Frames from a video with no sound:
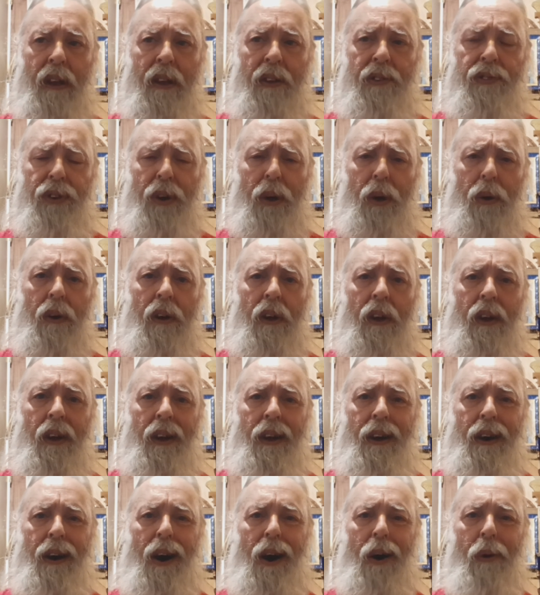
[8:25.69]
So
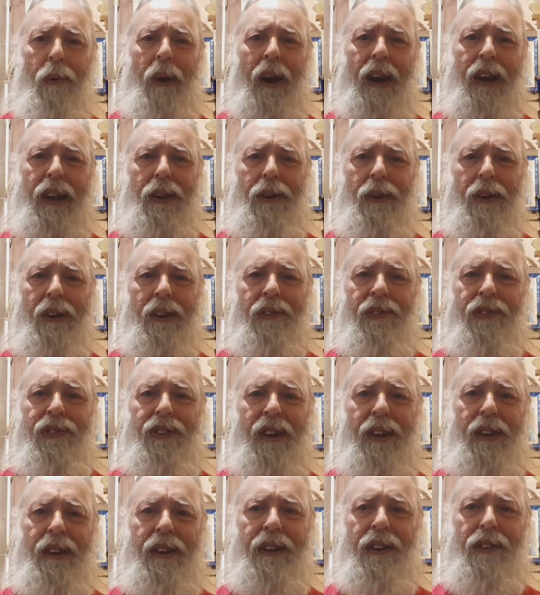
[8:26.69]
already you can
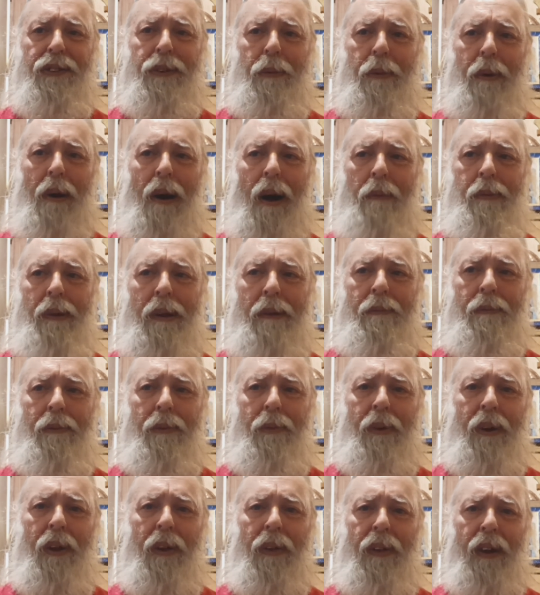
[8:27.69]
see that there's a problem
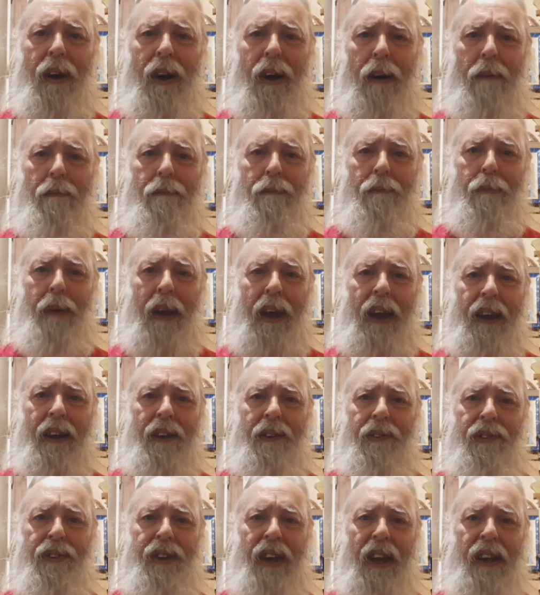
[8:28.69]
with uh,
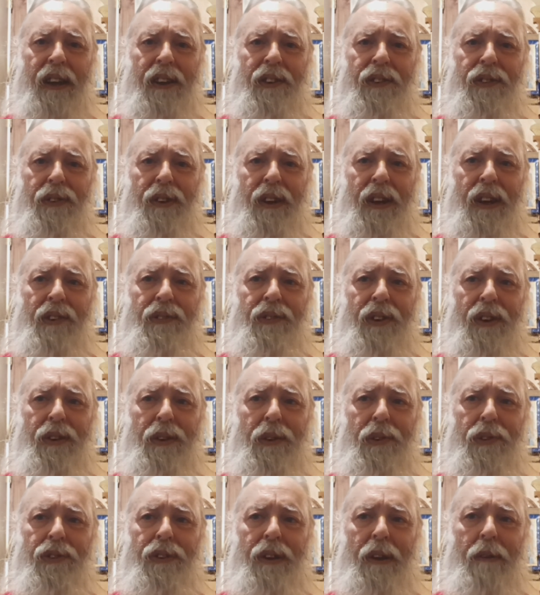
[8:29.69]
pagans taking trees and
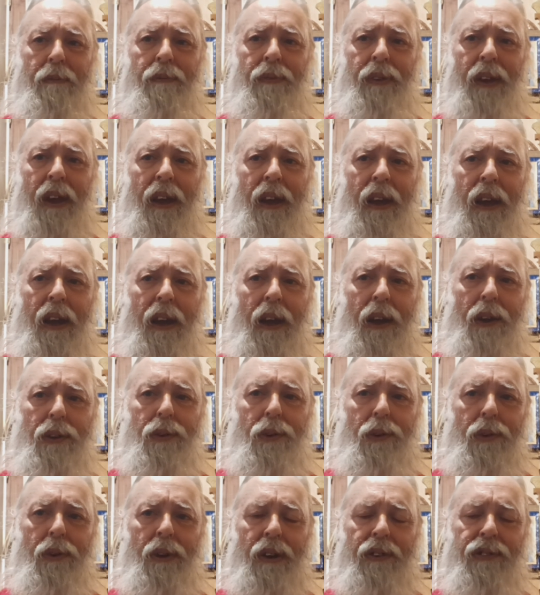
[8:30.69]
using them
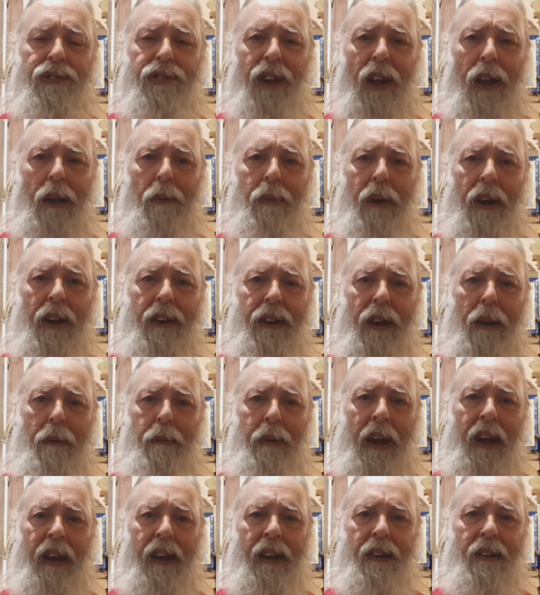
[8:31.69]
to celebrate their
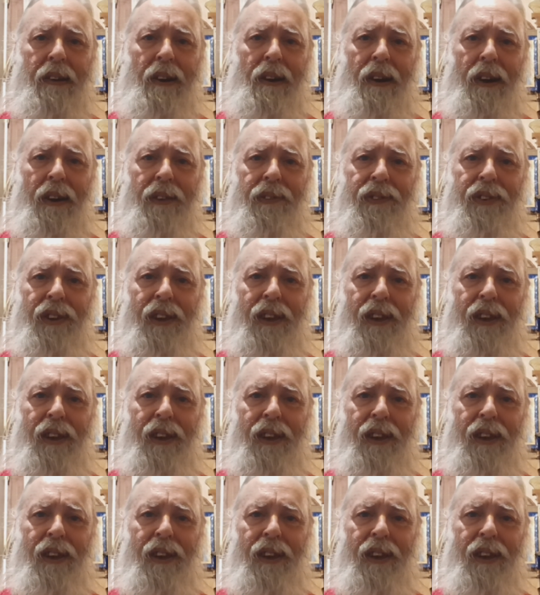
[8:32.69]
pagan gods.